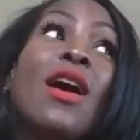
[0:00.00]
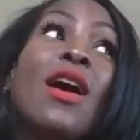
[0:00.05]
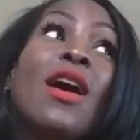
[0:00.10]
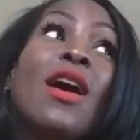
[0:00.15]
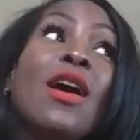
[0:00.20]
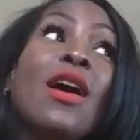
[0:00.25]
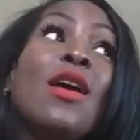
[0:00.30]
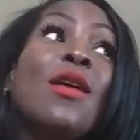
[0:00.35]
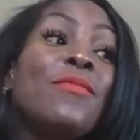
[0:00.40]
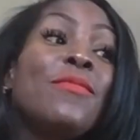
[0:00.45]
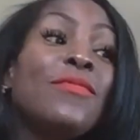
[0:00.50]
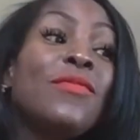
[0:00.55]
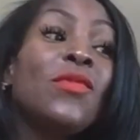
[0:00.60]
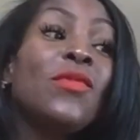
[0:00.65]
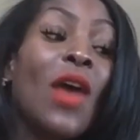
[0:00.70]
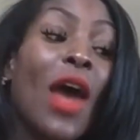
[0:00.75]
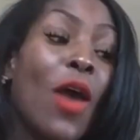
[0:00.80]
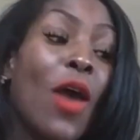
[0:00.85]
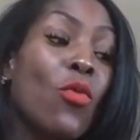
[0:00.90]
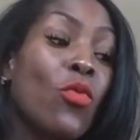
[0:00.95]

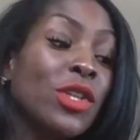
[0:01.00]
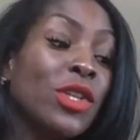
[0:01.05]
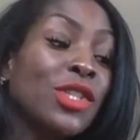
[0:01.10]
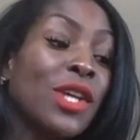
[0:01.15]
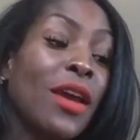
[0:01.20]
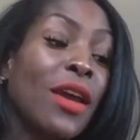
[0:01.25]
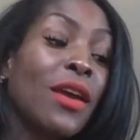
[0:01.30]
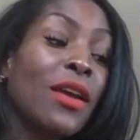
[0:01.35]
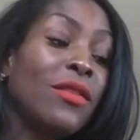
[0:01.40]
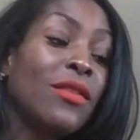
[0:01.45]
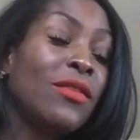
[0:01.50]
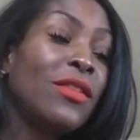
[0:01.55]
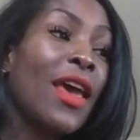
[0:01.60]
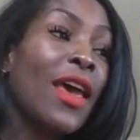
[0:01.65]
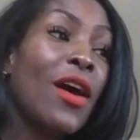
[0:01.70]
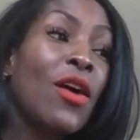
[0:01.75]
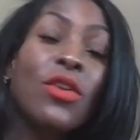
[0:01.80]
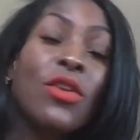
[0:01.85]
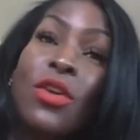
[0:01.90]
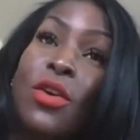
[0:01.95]
I wish I could
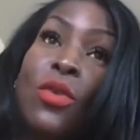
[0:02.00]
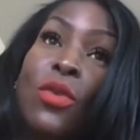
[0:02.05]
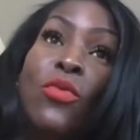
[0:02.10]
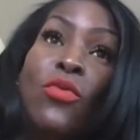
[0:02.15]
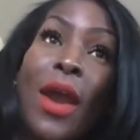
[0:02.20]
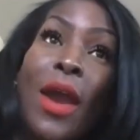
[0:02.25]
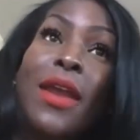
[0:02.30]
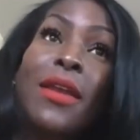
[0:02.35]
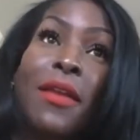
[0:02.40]
tell you right